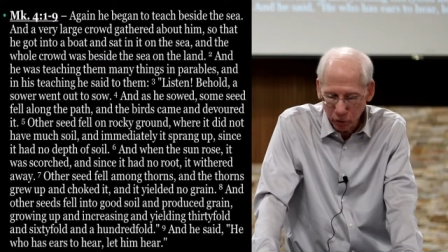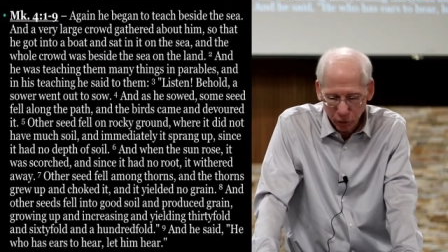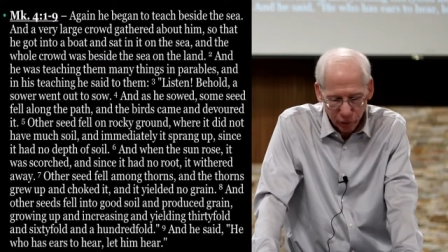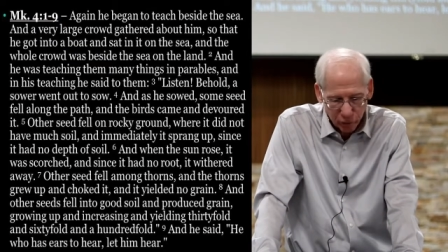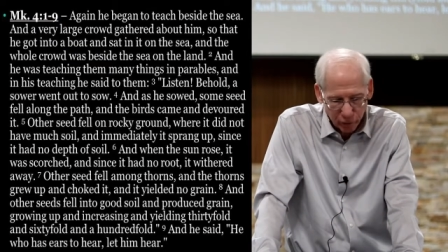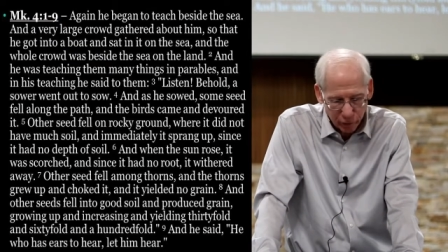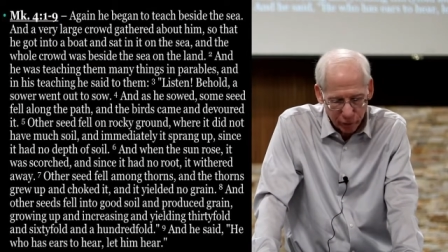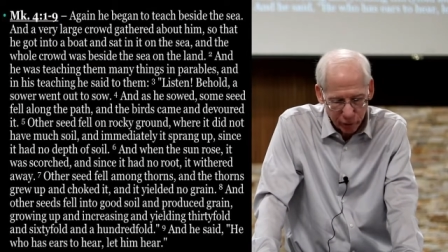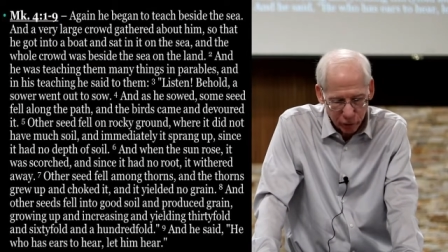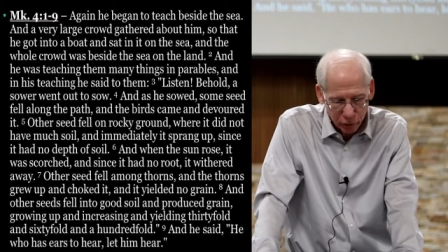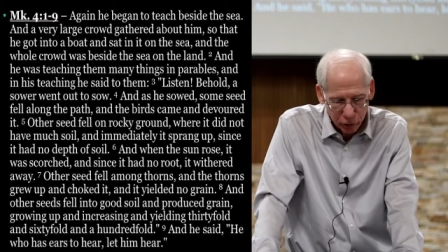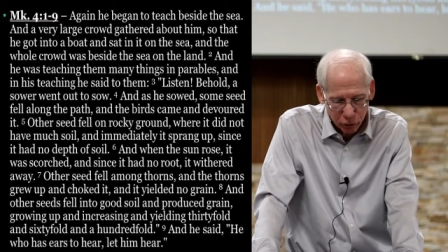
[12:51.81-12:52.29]

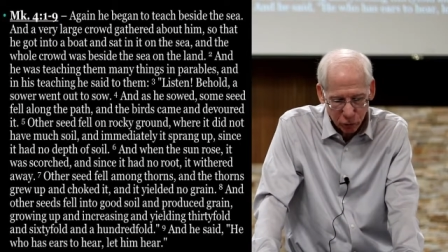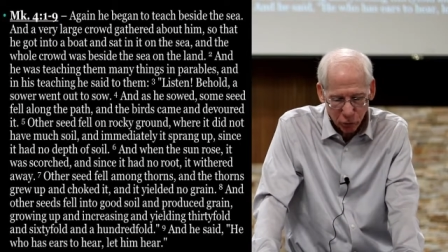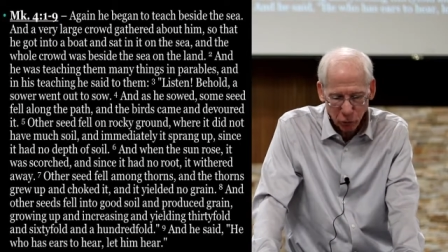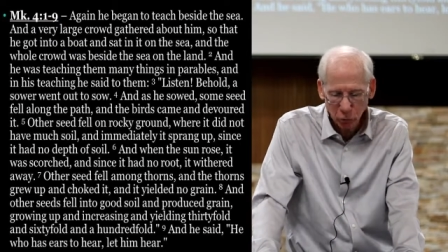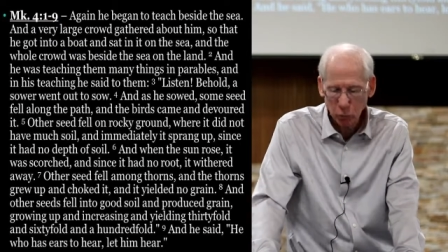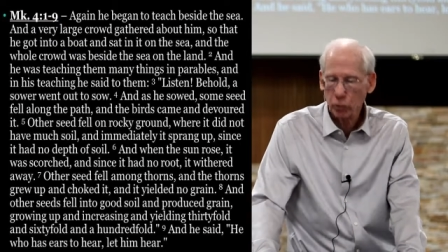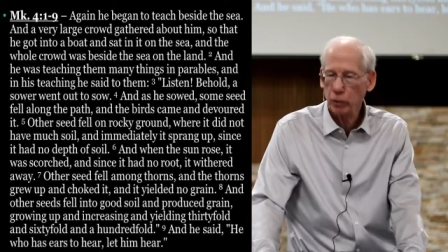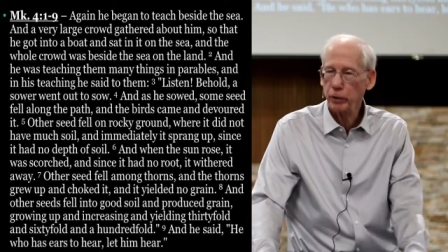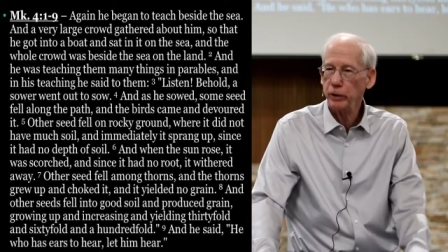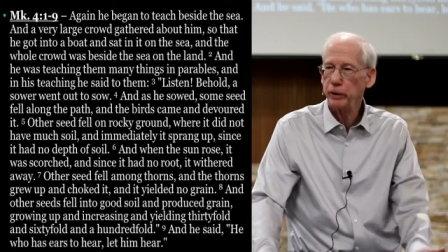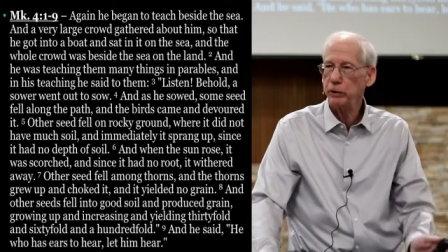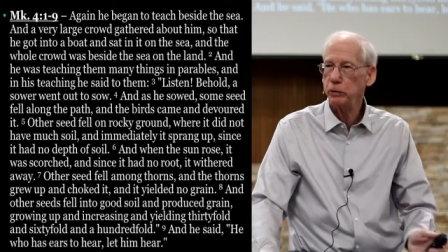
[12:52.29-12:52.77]
earthly
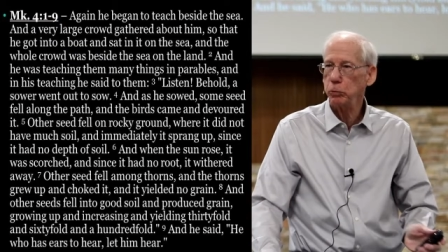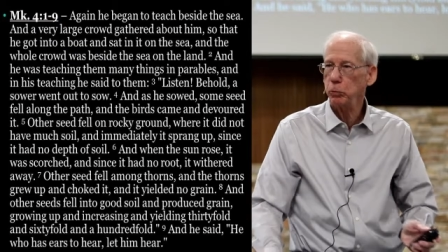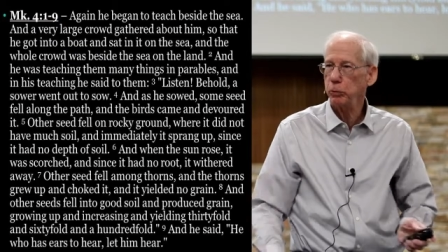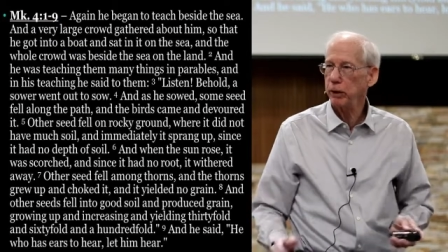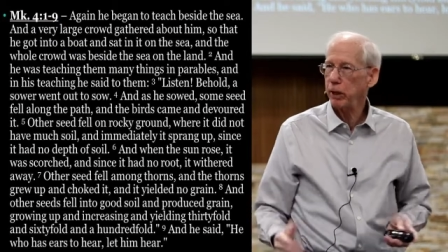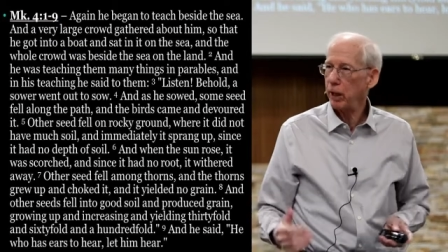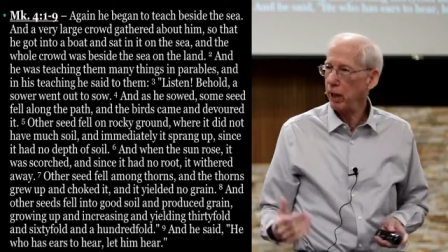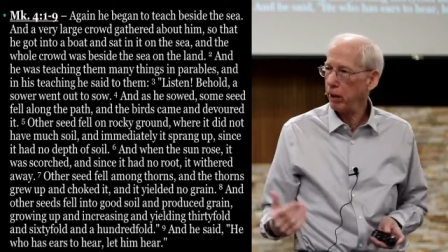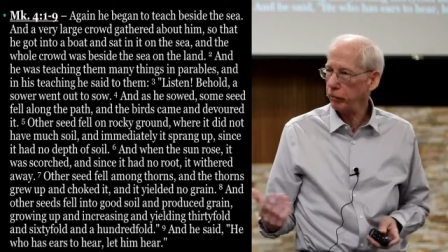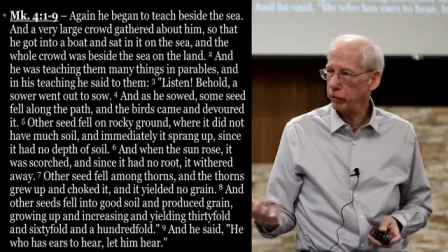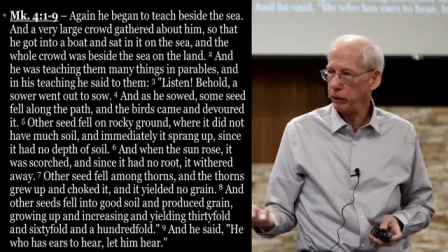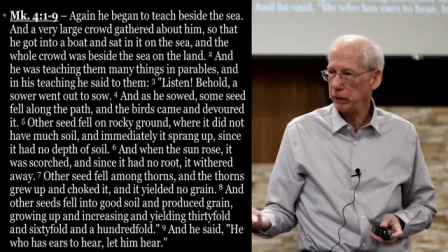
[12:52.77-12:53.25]
stories
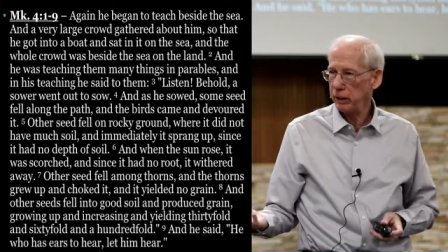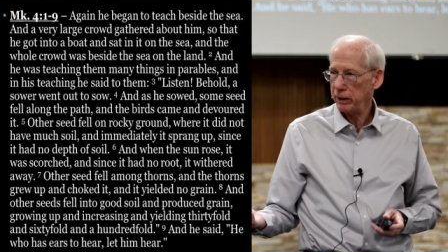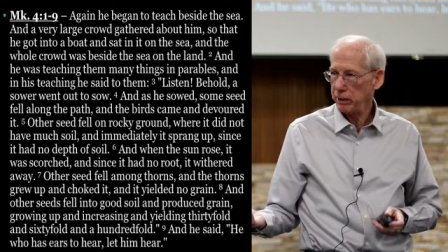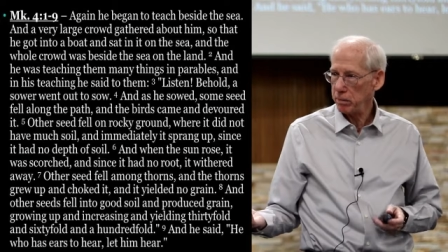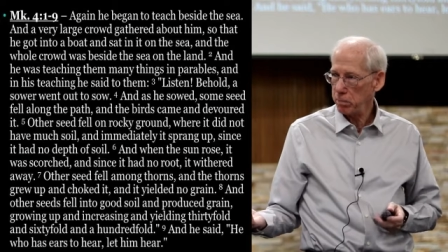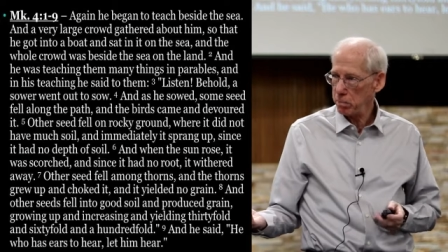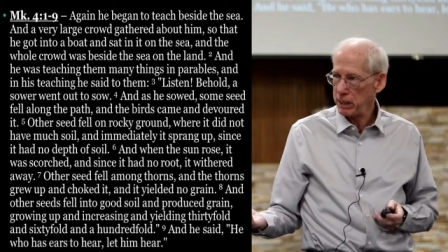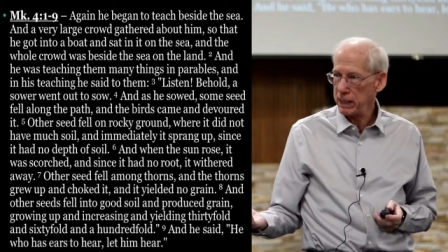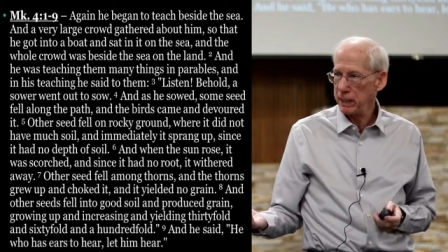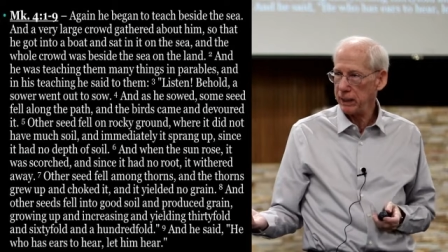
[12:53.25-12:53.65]
with heavenly